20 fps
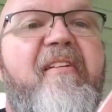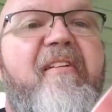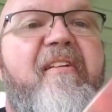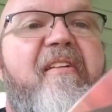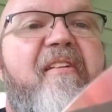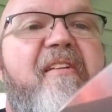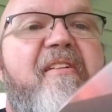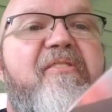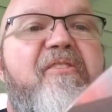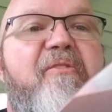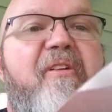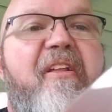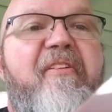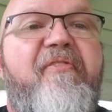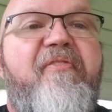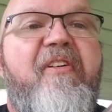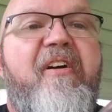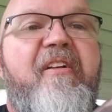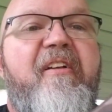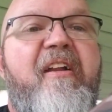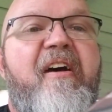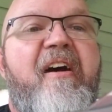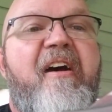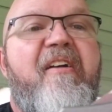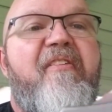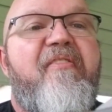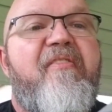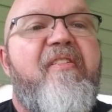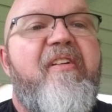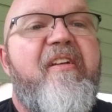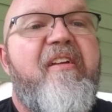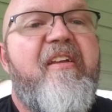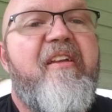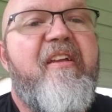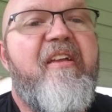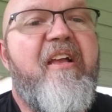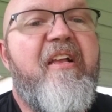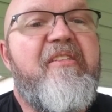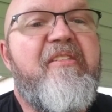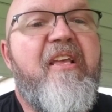It's a really fun knife.
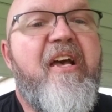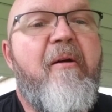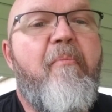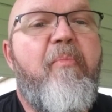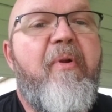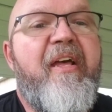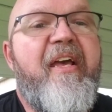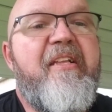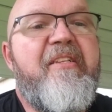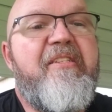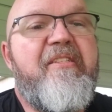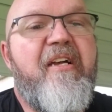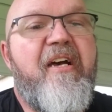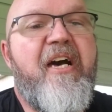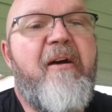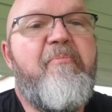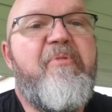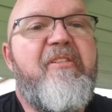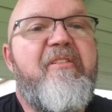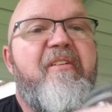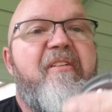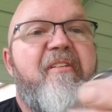It's got blade stops.